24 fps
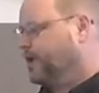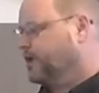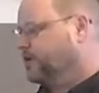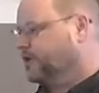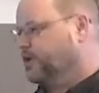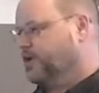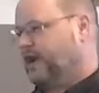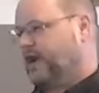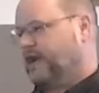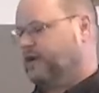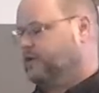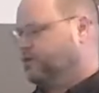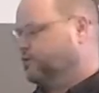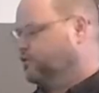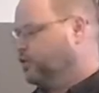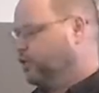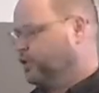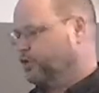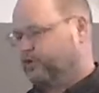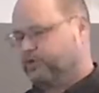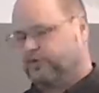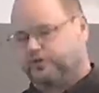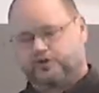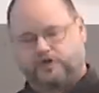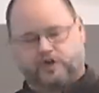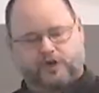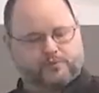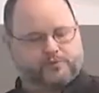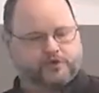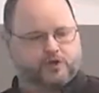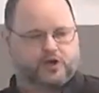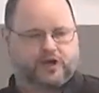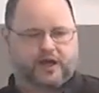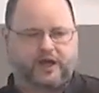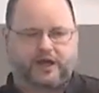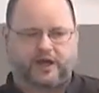If you not look through
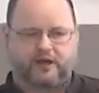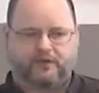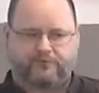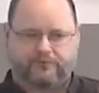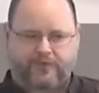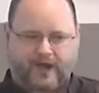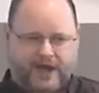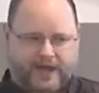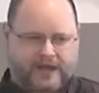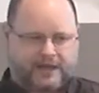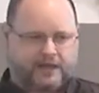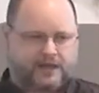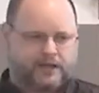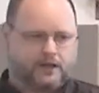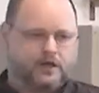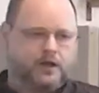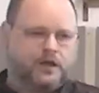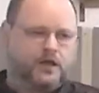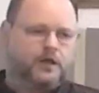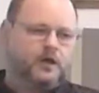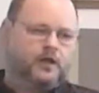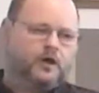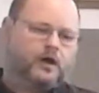Scripture, you're not going to find it.